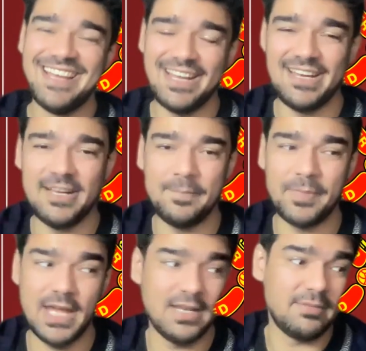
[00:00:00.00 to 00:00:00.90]

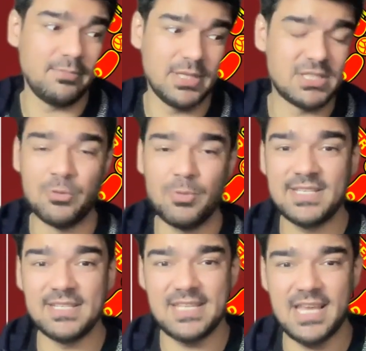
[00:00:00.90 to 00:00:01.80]
And it's
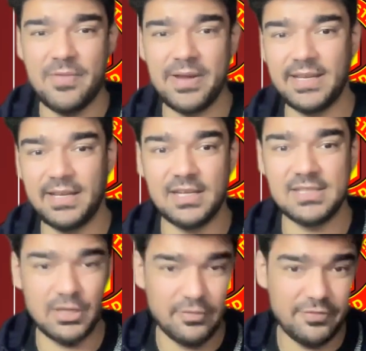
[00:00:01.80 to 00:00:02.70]
interesting to see how Erik ten Hag
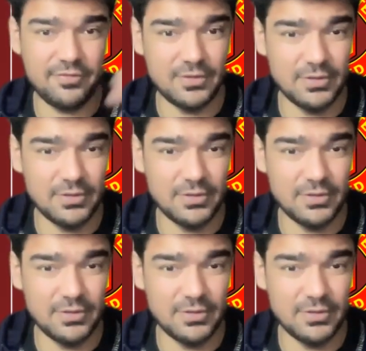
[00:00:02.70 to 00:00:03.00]
has kind of